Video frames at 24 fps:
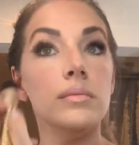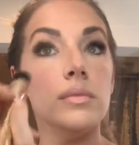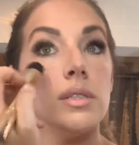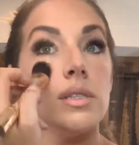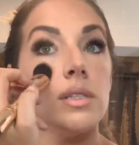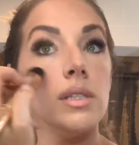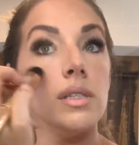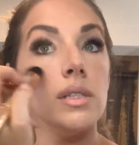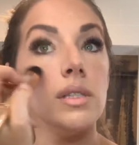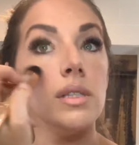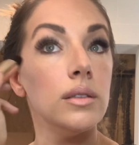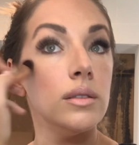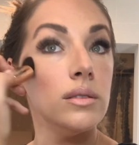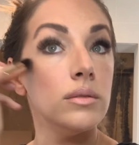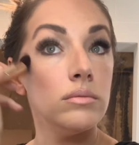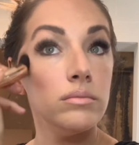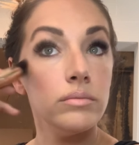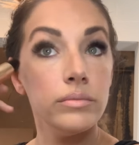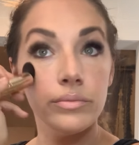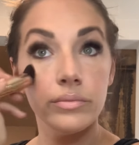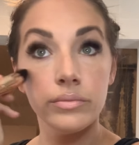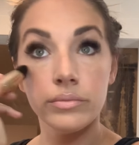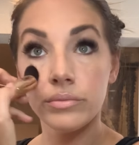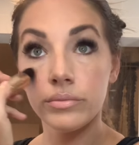So
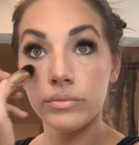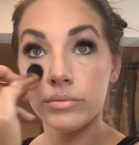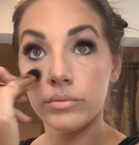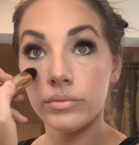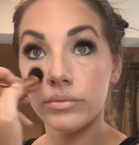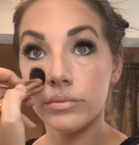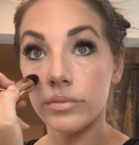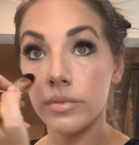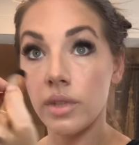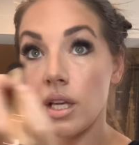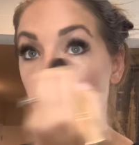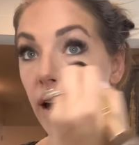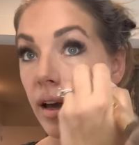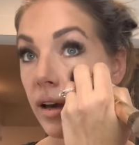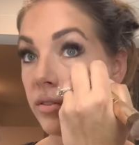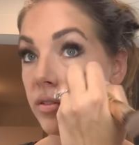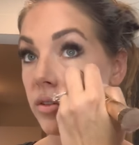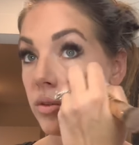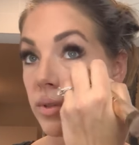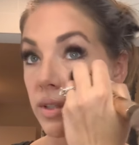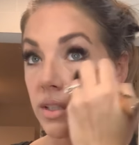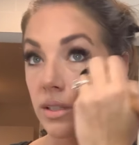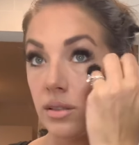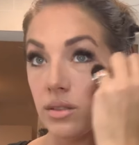yeah,
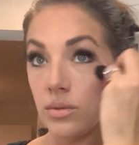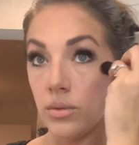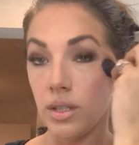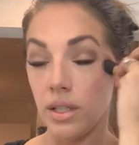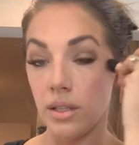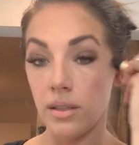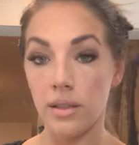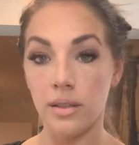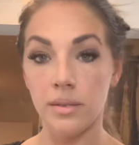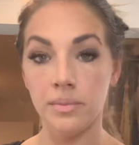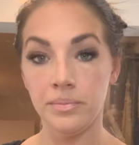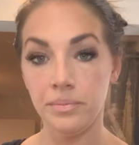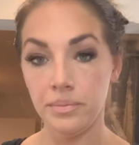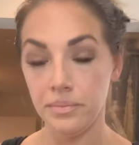for what it's worth.